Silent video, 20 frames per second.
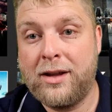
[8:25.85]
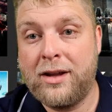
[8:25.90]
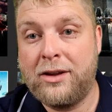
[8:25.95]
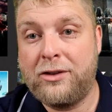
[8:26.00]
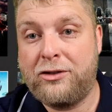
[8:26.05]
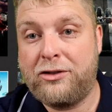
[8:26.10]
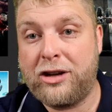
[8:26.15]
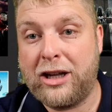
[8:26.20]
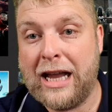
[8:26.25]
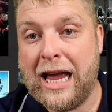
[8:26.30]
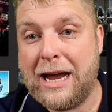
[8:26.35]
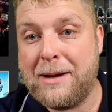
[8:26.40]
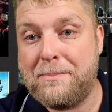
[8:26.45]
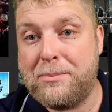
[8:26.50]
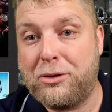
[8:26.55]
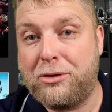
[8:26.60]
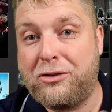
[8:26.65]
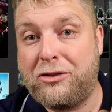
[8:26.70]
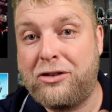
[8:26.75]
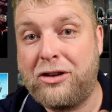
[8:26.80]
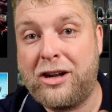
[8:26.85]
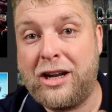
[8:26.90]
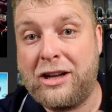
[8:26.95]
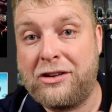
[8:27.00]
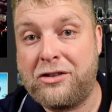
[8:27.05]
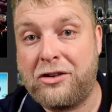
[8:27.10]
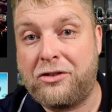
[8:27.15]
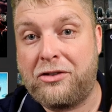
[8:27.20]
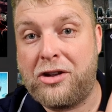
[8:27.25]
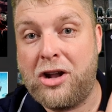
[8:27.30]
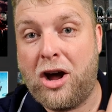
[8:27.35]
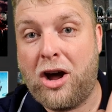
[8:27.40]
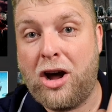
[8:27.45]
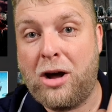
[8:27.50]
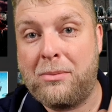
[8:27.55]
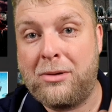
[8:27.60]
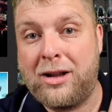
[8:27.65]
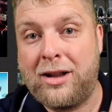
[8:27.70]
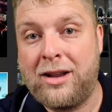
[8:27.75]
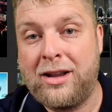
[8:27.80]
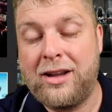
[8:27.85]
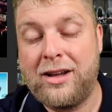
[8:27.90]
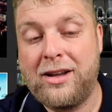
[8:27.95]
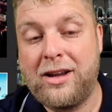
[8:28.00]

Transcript: select button is as normal,